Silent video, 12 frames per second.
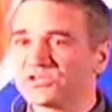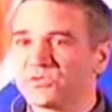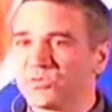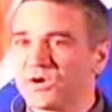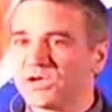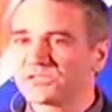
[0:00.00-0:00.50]

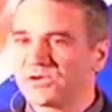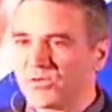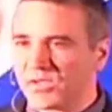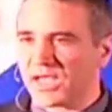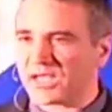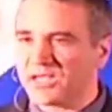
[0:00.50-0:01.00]
our
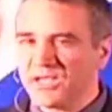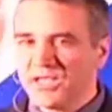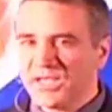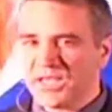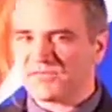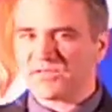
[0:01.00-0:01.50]
question was,
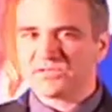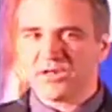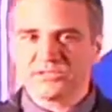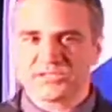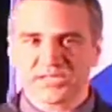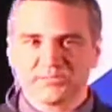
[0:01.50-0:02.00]
okay,
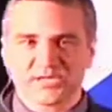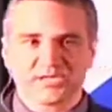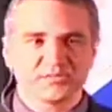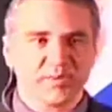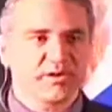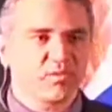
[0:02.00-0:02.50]
if
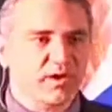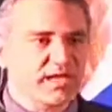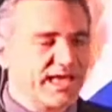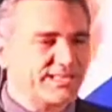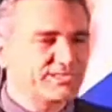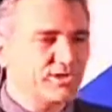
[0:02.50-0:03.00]
adult stem
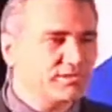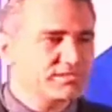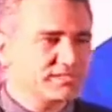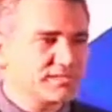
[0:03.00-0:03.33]
cells, by the way,